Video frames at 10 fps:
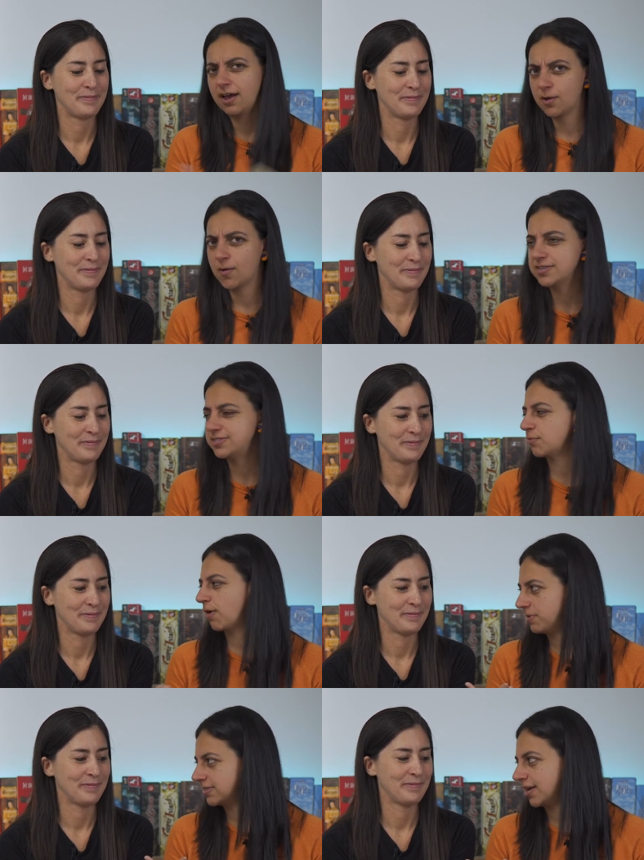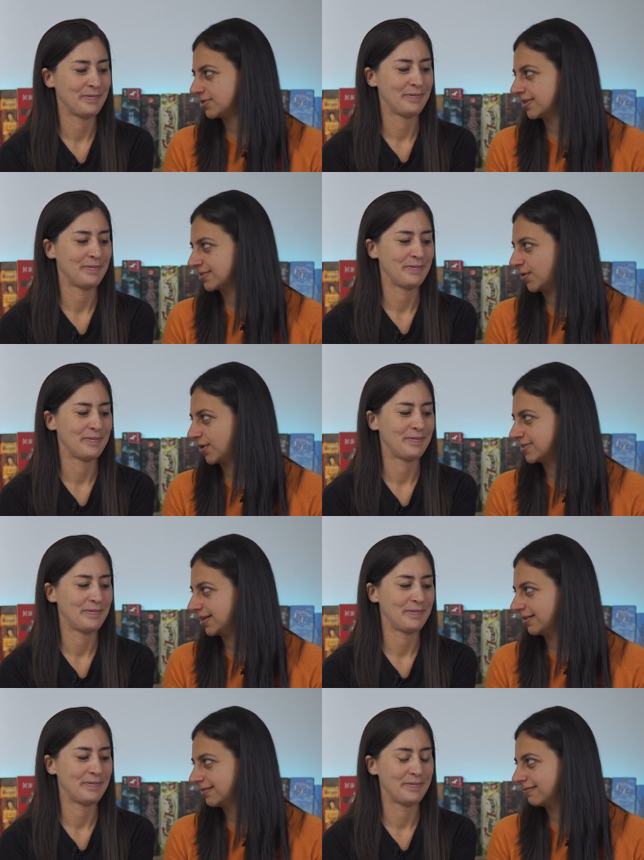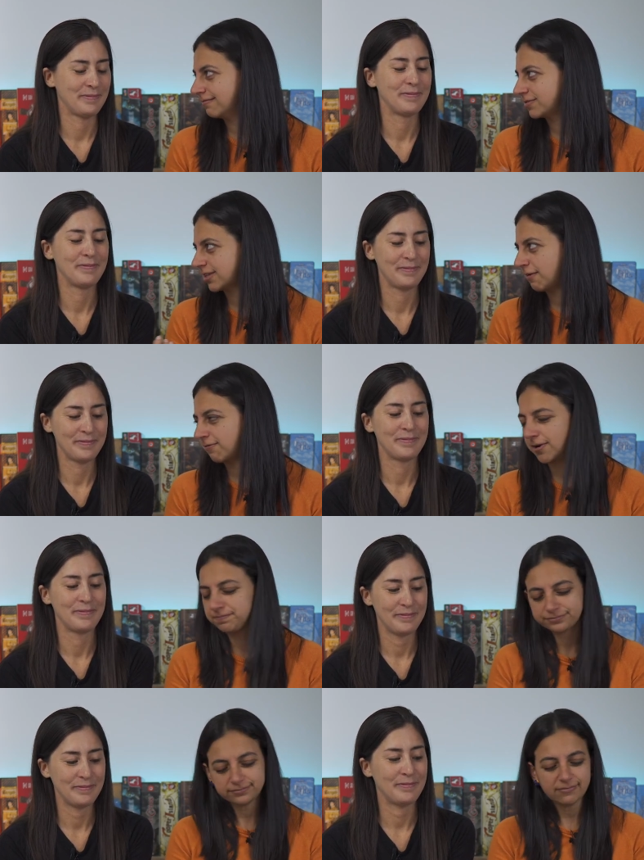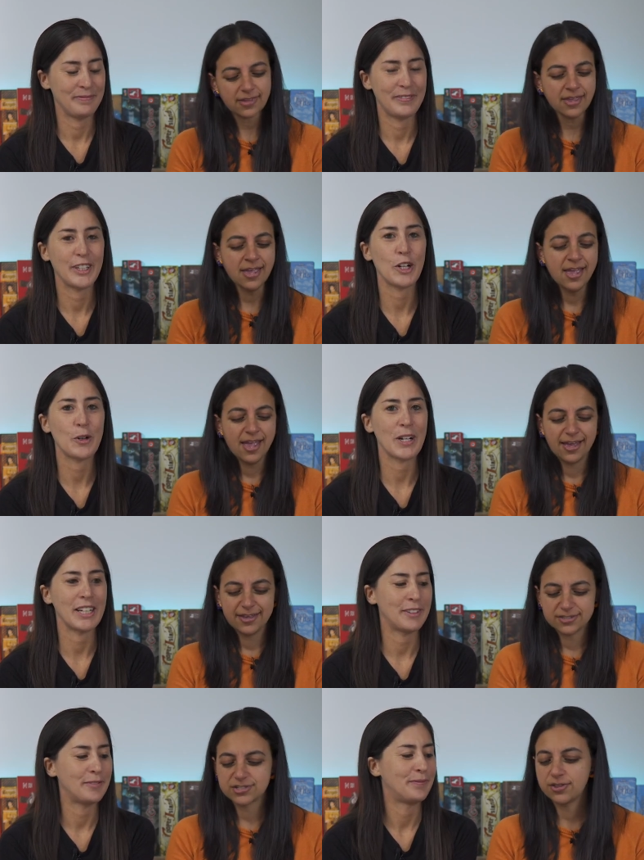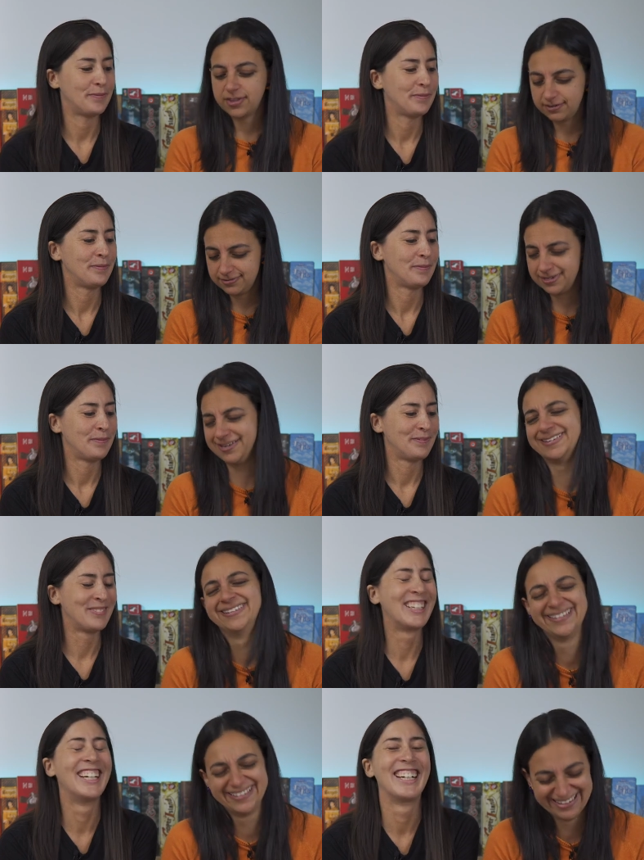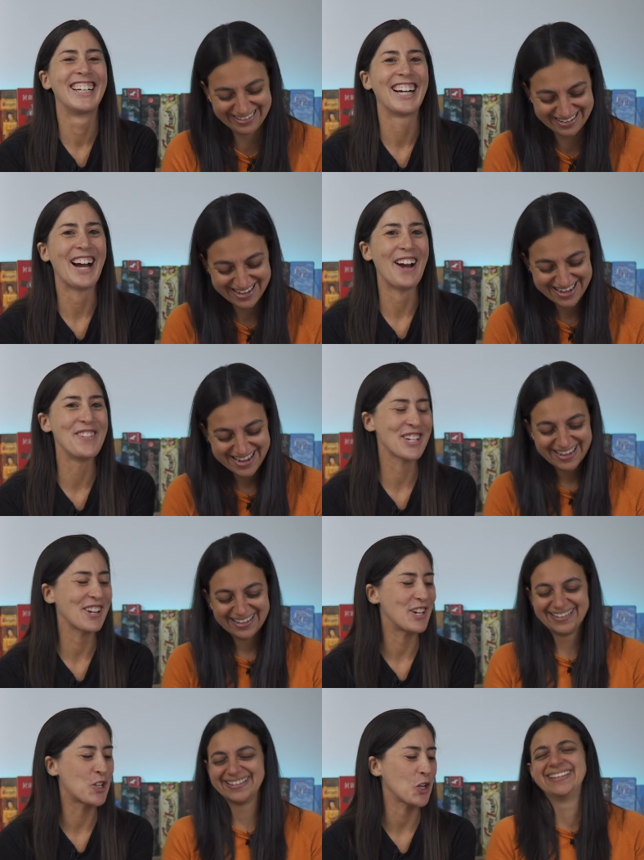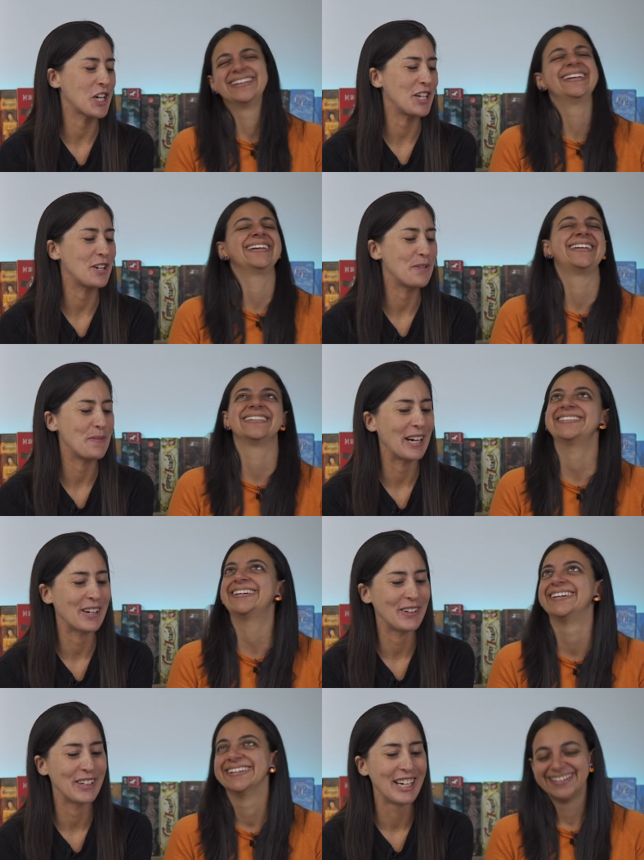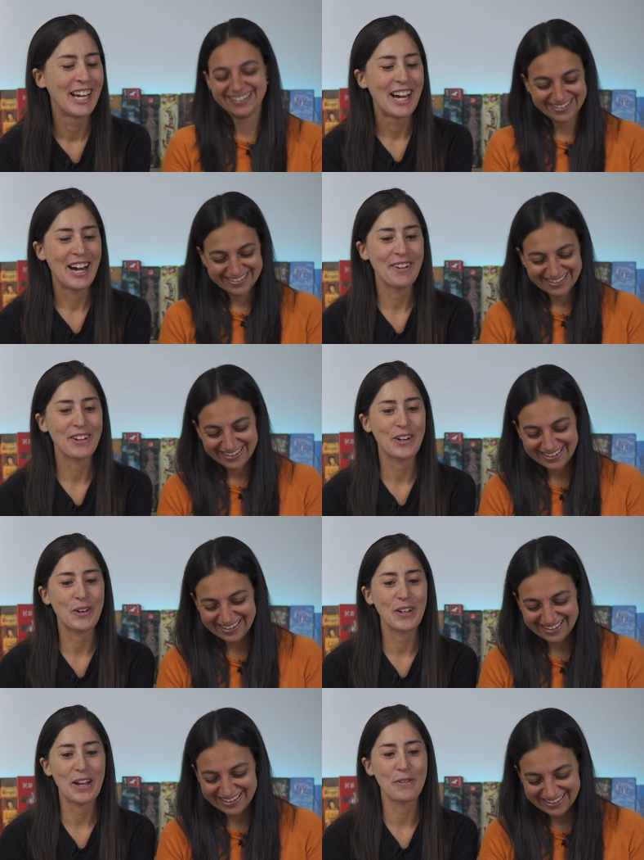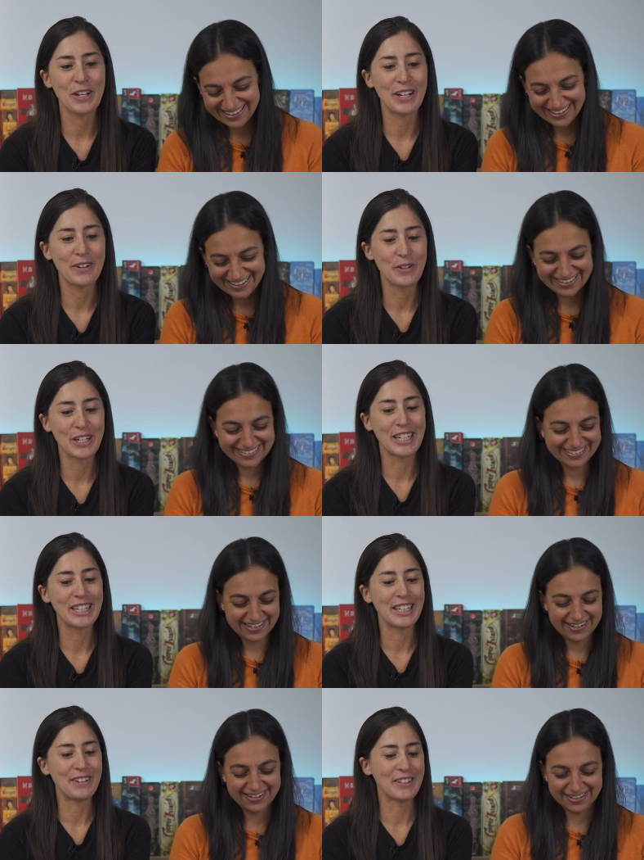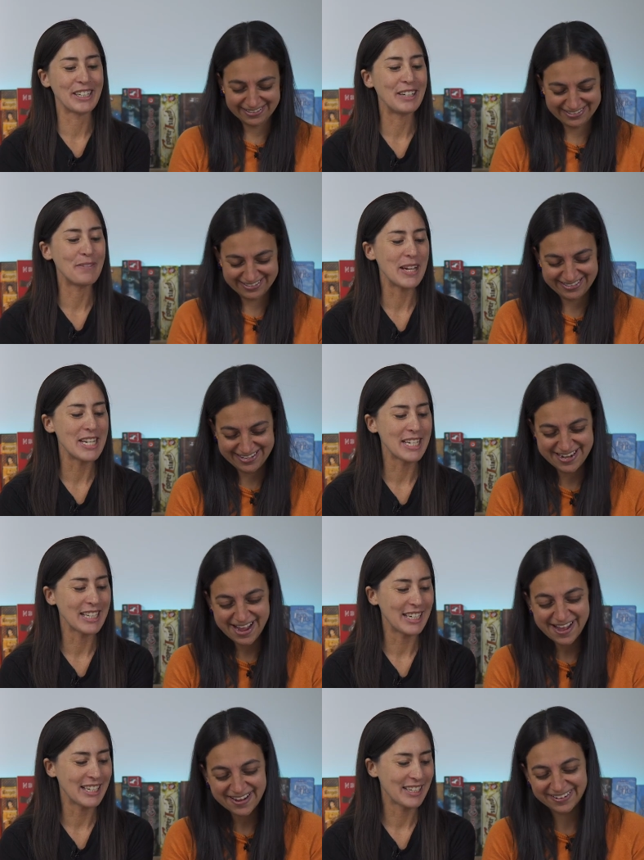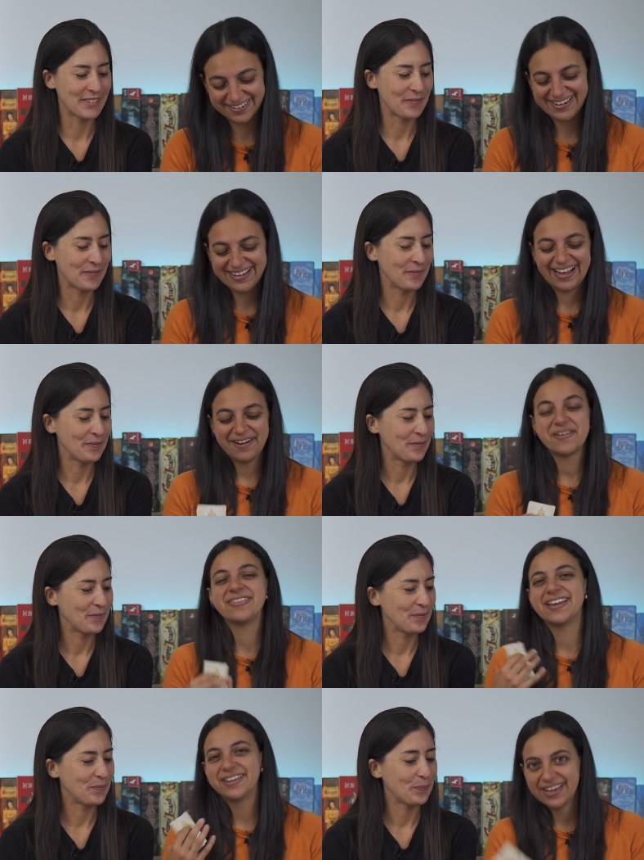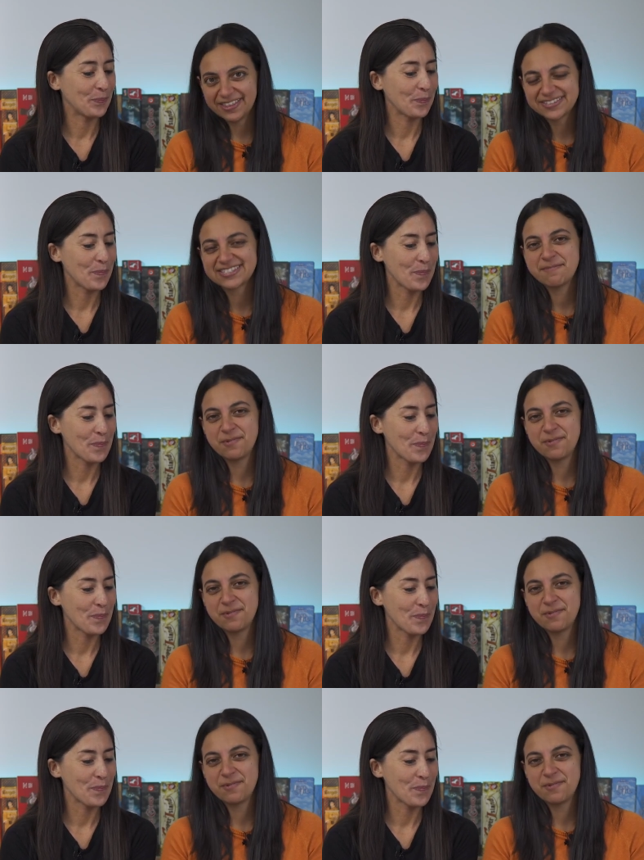Speaker 1: otherwise your reputation is going to suffer. Mm-hmm. The gold color. So the yeah. I'm
Speaker 2: just going to trigger you by calling. I'm going to call everything really,
Speaker 1: oh, really basic. No, uh, and then yeah, same